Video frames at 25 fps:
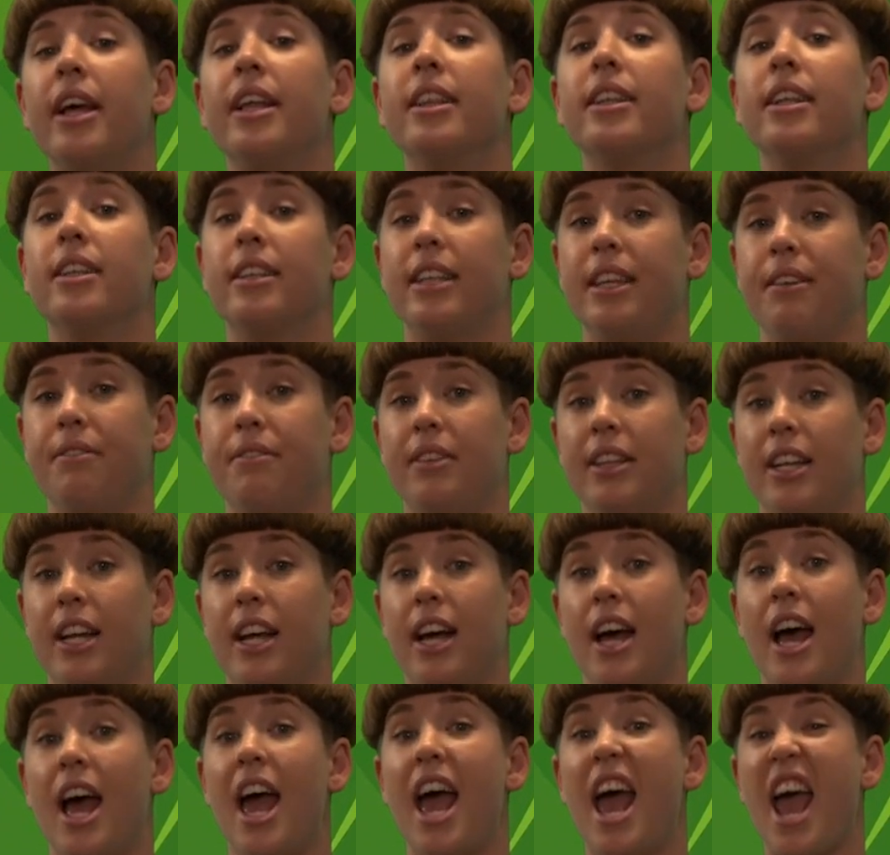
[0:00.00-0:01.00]
the leaf litter,
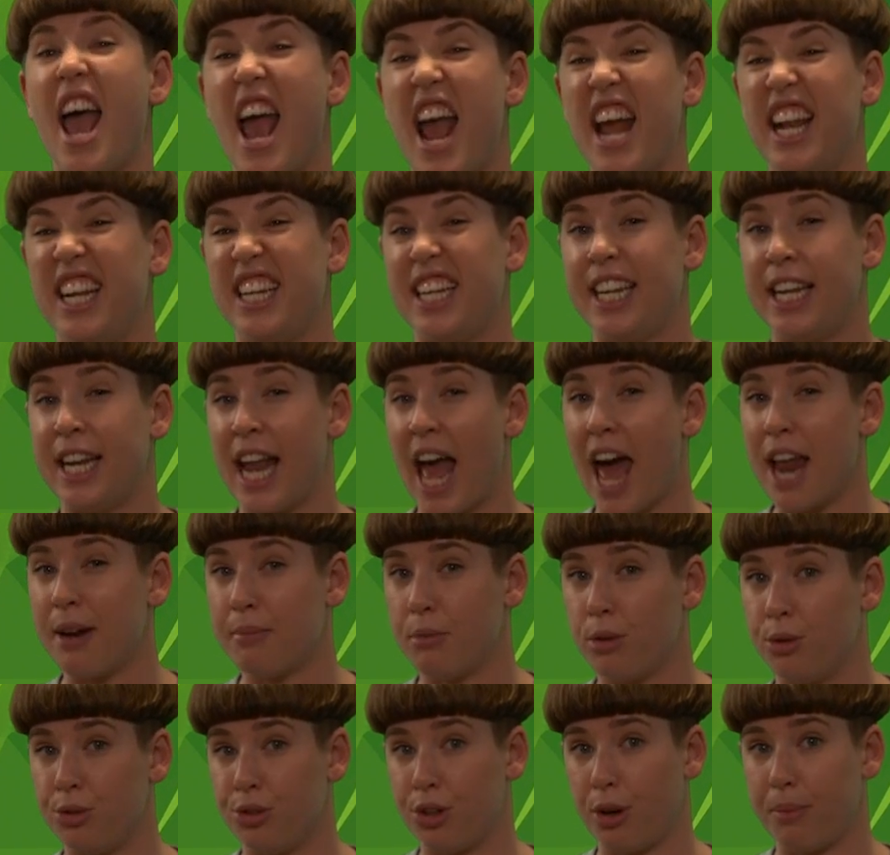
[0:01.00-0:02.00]
and in
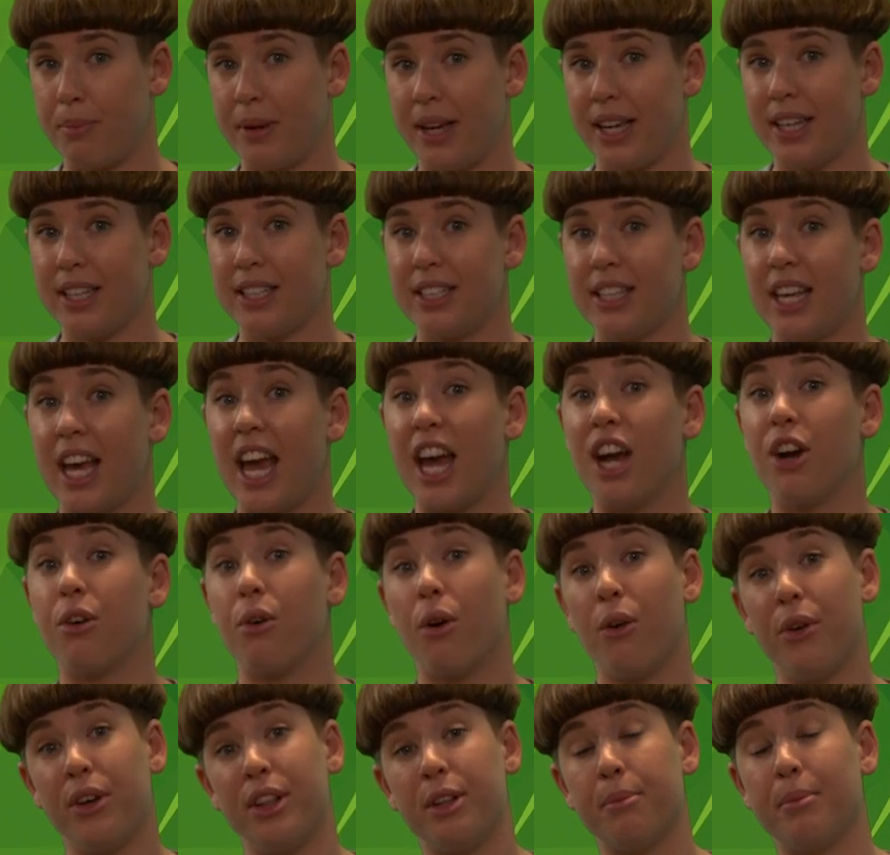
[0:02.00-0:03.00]
animal droppings, and
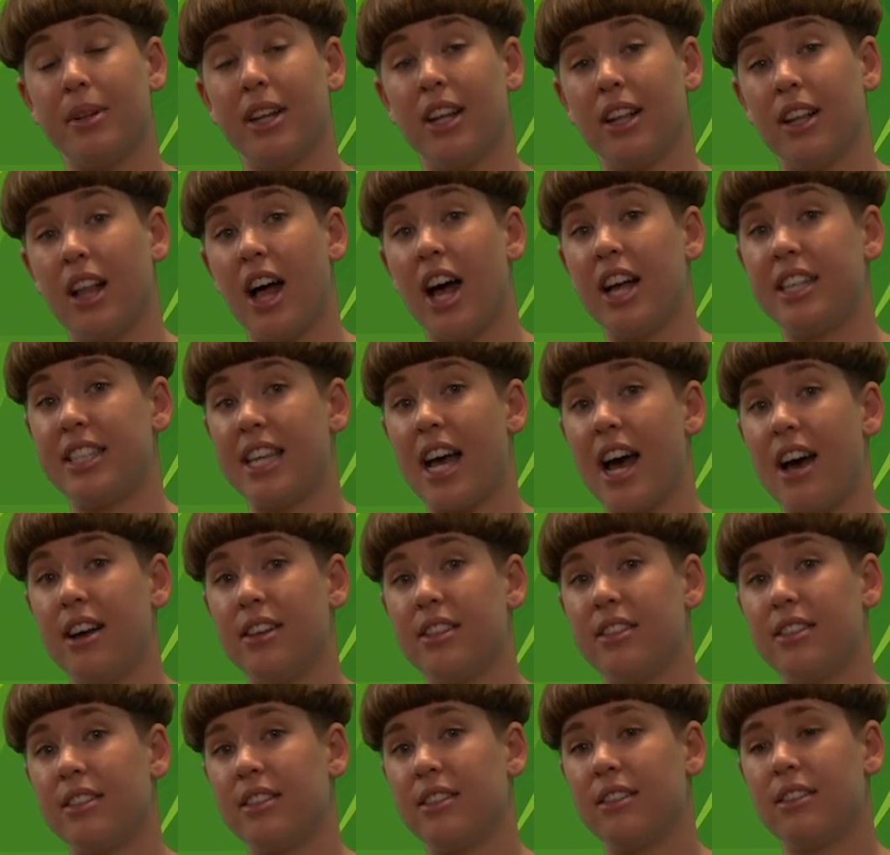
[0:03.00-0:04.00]
growing them in a glass
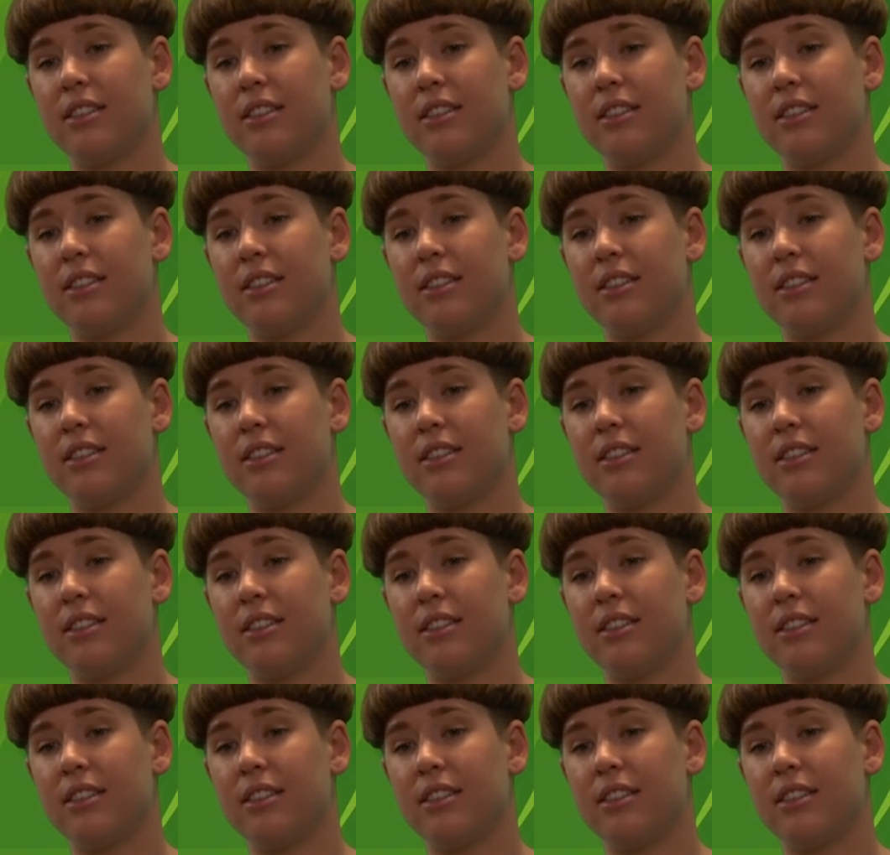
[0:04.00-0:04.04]
house.